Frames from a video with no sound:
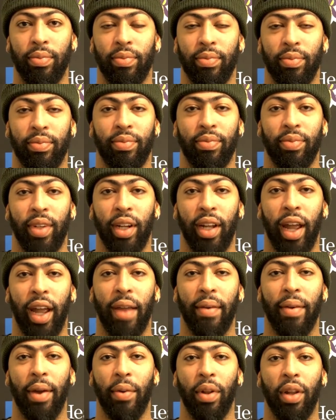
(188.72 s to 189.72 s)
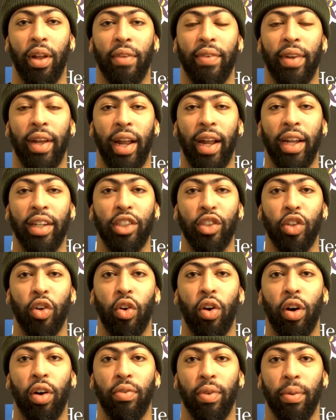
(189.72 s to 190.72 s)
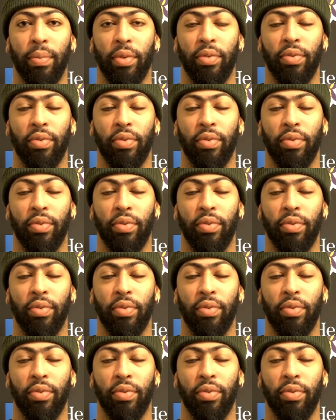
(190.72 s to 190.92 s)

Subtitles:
the game that we love, that joy from the